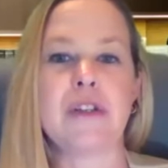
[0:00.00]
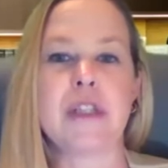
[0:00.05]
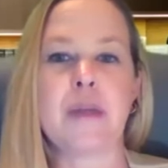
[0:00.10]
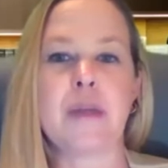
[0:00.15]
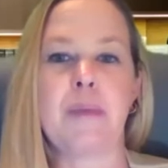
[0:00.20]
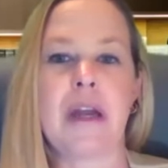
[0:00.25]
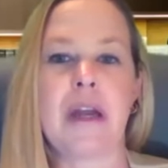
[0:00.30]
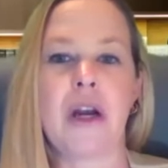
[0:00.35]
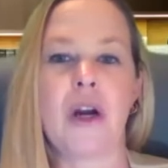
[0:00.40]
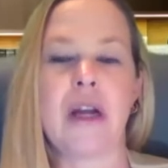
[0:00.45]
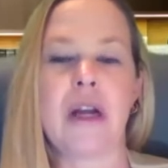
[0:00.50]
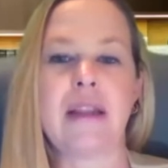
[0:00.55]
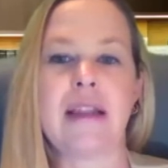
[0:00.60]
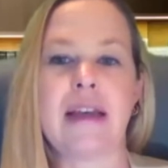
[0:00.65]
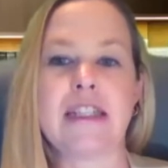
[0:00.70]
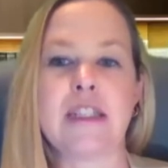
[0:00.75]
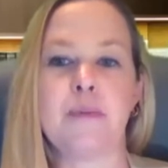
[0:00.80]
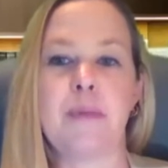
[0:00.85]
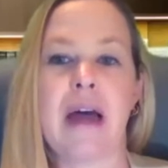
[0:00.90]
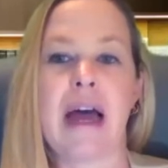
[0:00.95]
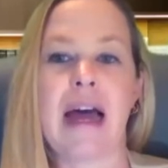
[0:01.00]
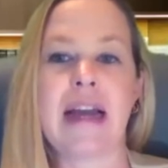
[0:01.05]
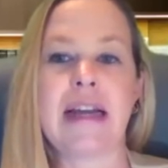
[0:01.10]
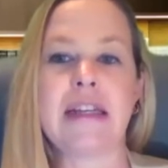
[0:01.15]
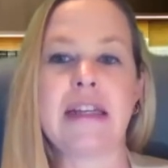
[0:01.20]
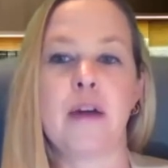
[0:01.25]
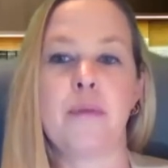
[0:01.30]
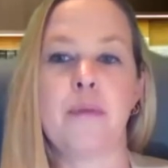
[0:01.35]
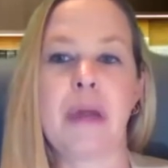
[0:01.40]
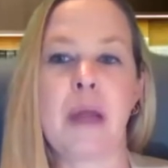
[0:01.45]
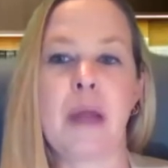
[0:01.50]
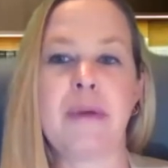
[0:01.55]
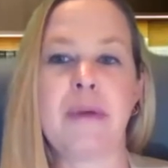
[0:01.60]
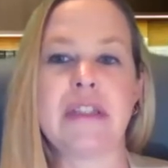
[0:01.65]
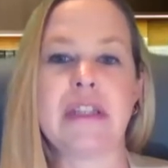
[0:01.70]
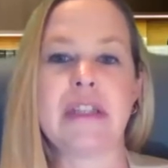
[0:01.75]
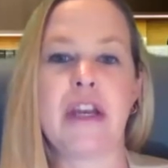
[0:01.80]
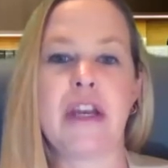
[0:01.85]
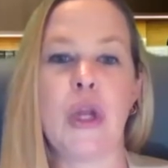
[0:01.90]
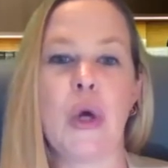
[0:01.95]
the parent that's behind on
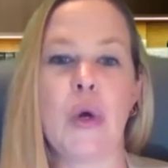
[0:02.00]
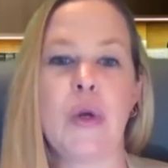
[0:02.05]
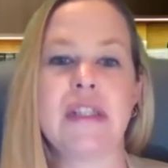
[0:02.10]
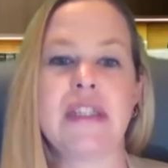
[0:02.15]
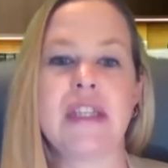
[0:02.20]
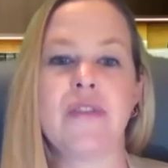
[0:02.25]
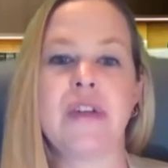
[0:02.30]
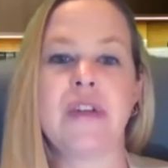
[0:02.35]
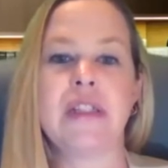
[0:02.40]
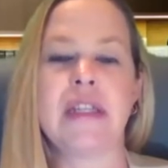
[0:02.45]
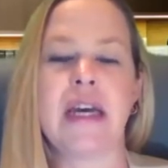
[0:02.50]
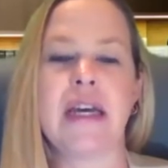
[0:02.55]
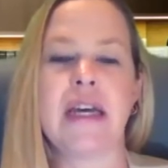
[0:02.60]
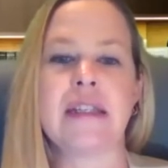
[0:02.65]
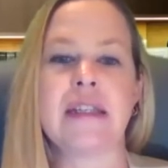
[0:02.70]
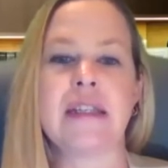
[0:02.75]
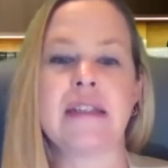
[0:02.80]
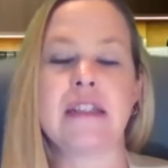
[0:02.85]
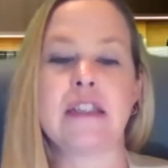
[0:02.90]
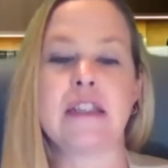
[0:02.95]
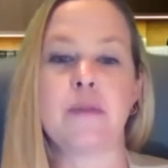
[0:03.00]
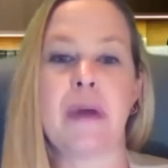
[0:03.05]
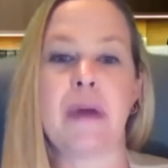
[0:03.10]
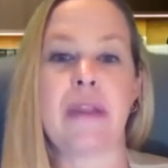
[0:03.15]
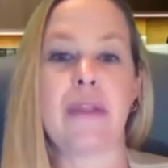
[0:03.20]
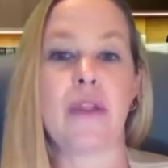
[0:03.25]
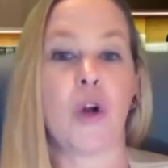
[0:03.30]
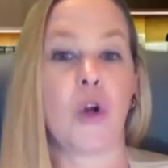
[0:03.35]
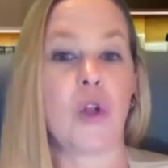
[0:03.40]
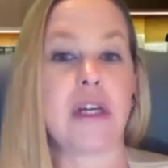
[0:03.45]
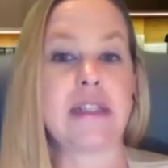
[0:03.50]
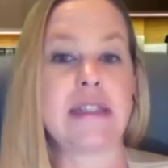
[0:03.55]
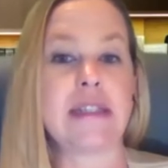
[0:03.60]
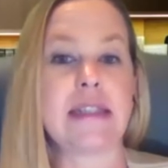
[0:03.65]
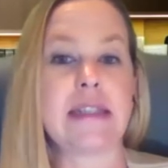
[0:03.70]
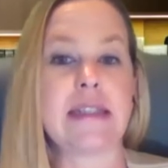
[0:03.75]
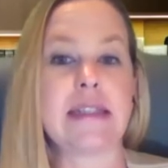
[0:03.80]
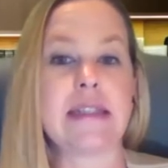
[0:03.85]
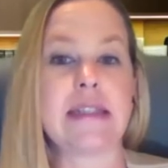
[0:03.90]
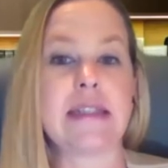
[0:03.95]
payments a notice of intent to suspend their
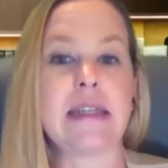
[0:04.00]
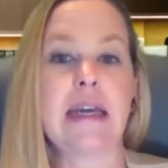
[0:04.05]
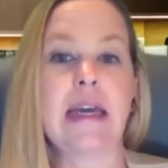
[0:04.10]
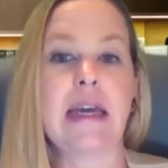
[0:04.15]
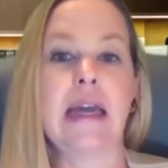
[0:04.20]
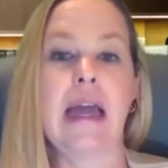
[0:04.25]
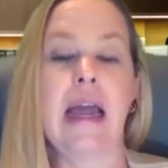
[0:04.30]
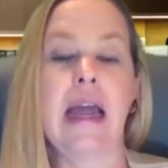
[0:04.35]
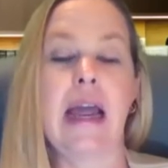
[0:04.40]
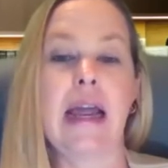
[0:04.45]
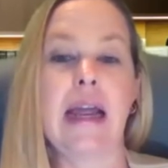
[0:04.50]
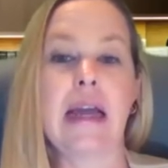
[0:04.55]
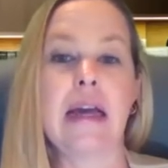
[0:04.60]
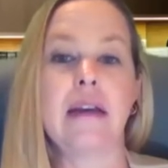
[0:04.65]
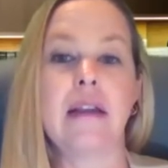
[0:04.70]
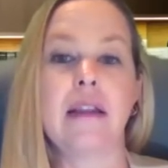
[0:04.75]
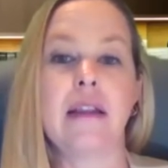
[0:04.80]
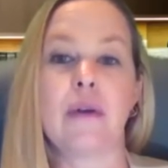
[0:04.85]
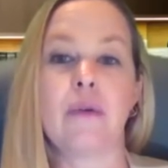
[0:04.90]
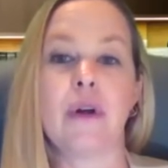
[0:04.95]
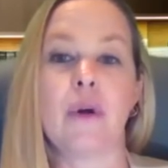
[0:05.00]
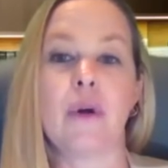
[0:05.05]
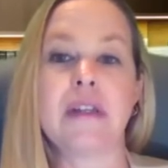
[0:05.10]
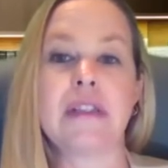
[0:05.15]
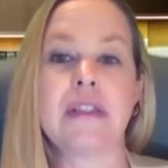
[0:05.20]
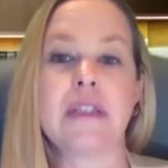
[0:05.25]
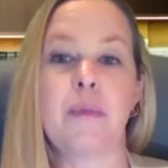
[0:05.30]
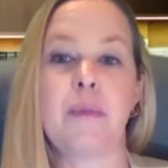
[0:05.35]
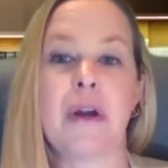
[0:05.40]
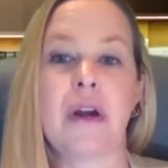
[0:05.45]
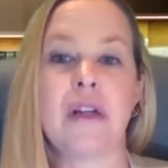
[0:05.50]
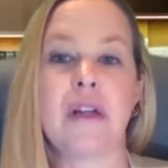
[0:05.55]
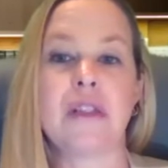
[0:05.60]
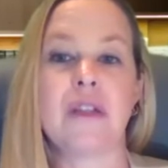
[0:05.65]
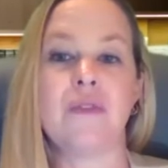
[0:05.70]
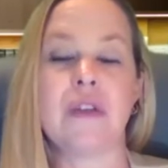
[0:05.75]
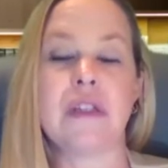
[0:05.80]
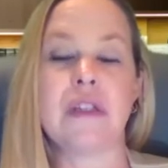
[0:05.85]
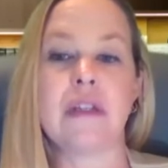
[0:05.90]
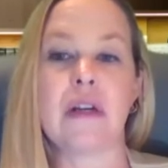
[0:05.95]
license. And they request the parent to
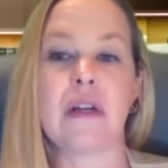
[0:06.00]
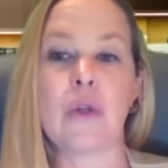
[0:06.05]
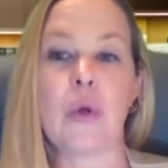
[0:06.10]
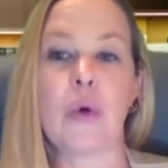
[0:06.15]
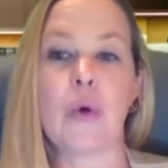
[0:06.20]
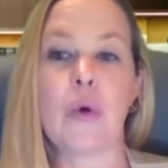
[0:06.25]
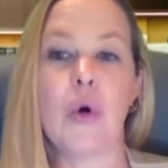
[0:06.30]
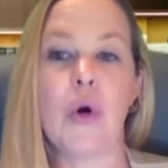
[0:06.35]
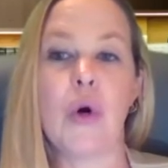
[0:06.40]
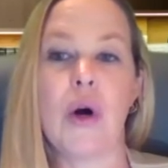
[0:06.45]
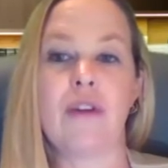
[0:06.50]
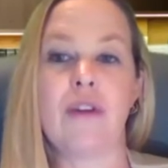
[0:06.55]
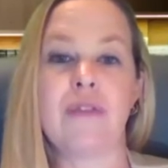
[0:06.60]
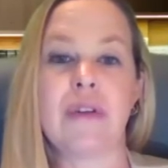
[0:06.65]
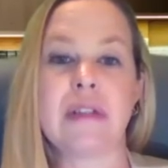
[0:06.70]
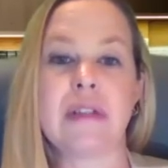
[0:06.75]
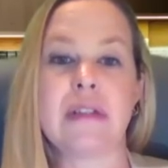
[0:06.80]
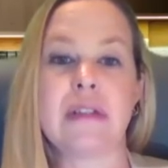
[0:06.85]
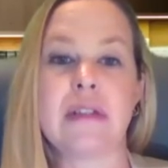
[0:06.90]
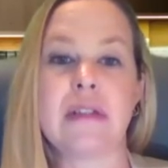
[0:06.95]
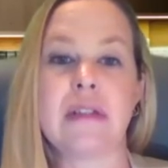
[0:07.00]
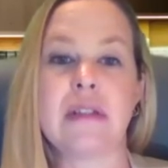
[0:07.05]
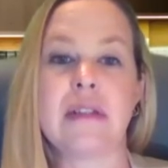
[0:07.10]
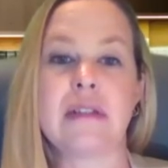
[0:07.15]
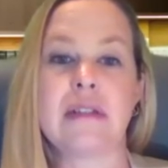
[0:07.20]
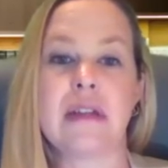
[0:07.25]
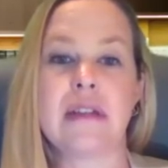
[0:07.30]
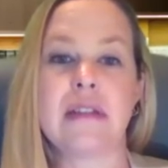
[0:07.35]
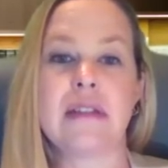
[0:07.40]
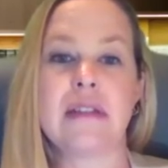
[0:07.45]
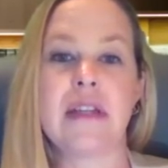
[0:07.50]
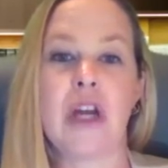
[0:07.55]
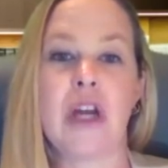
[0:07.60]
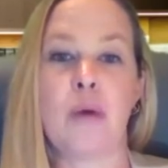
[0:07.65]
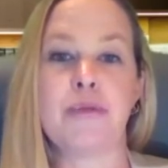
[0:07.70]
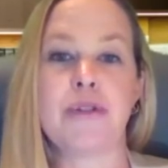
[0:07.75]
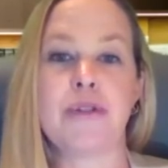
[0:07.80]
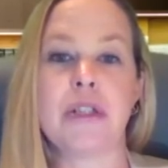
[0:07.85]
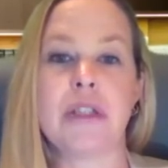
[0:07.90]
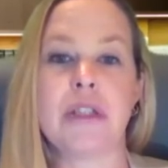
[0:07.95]
visit a local office to discuss the
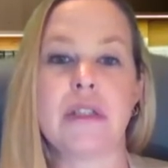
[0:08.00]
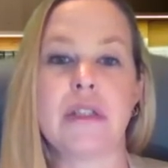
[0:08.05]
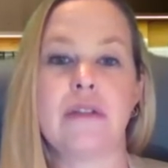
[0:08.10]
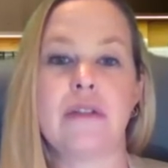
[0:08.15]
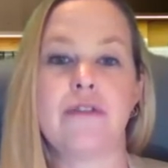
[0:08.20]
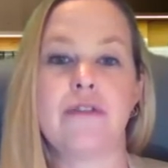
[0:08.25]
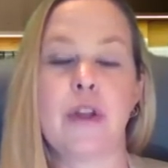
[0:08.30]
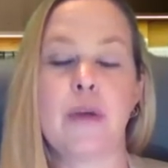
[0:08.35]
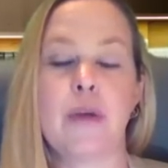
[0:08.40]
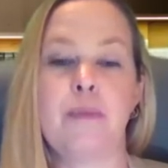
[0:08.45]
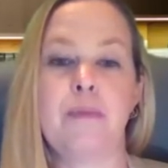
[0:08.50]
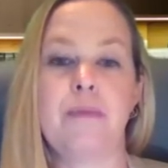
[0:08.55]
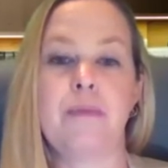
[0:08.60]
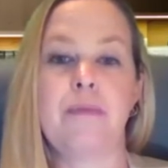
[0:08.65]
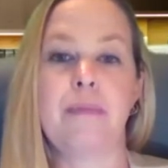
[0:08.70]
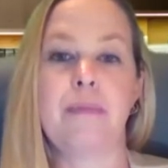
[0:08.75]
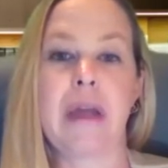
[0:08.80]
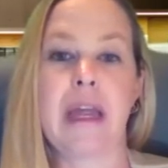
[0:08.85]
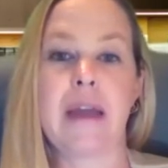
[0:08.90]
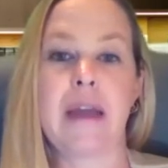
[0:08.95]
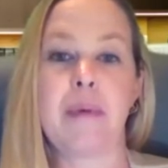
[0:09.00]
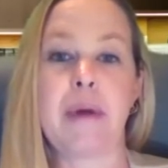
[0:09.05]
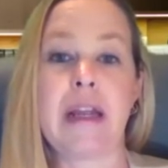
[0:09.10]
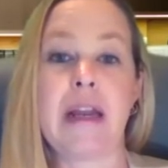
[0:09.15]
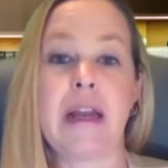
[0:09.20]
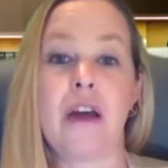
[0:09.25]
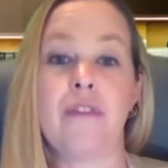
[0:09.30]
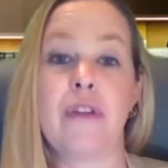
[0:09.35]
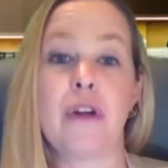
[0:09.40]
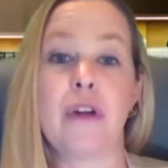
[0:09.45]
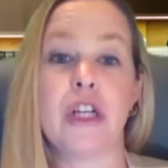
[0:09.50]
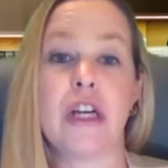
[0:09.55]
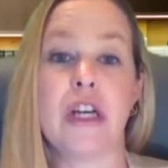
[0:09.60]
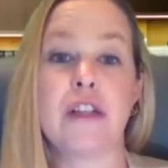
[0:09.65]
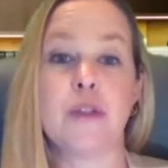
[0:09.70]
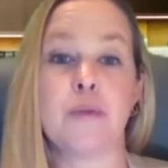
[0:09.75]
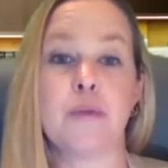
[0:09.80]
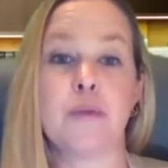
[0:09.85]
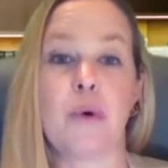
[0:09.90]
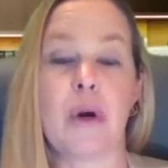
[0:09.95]
options for the payment of their child
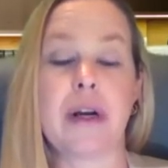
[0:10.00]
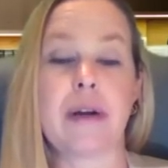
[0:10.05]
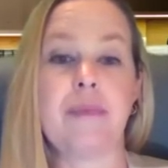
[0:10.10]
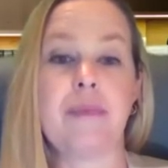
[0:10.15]
support.